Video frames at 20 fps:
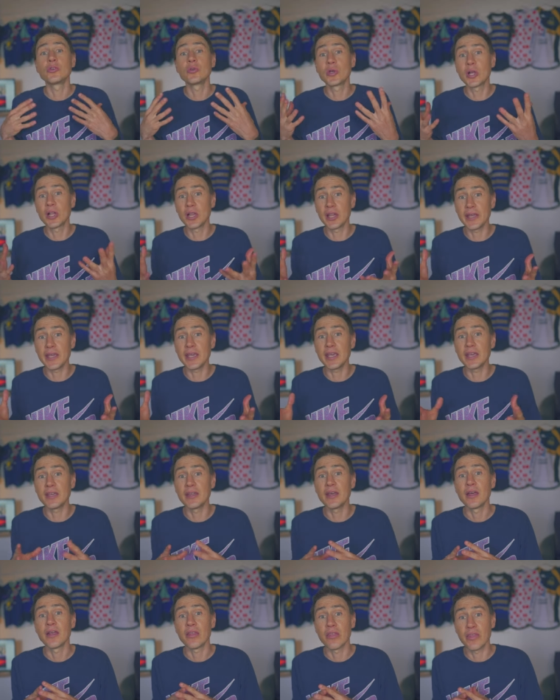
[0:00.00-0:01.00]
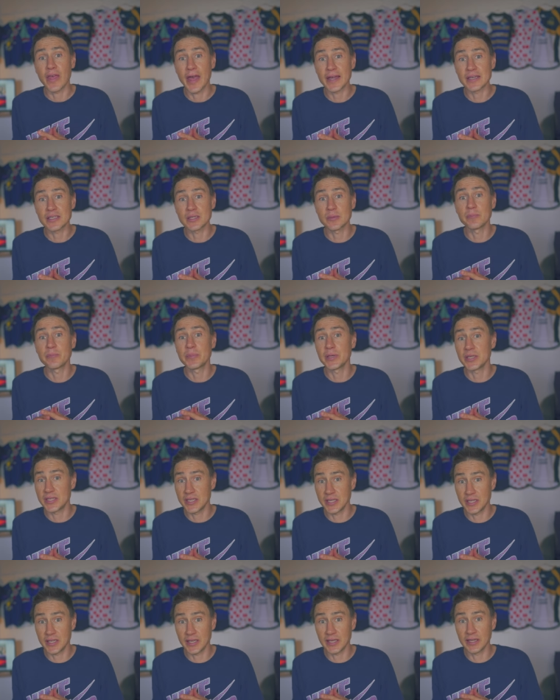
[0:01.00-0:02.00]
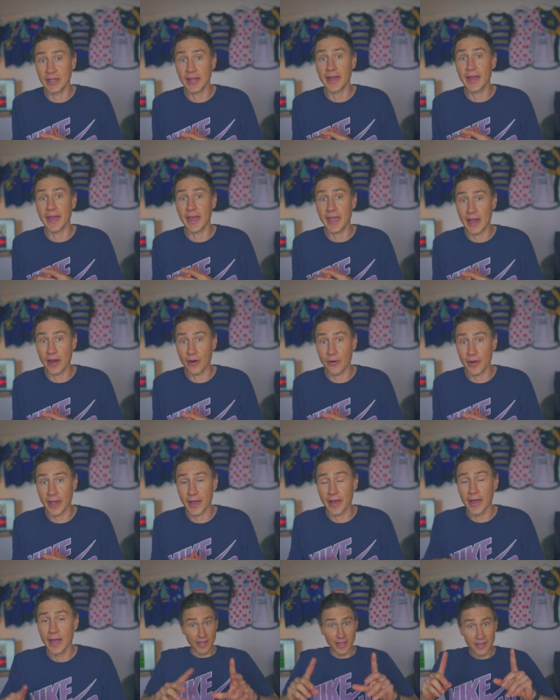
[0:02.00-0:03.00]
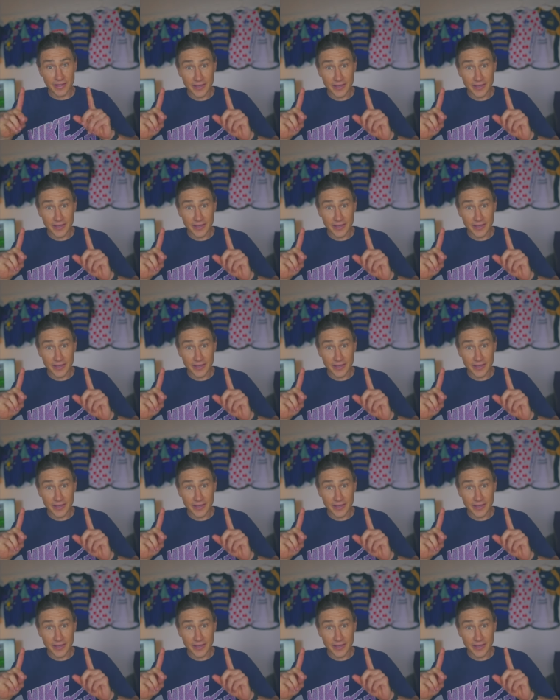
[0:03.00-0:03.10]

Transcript: you clean that particular area.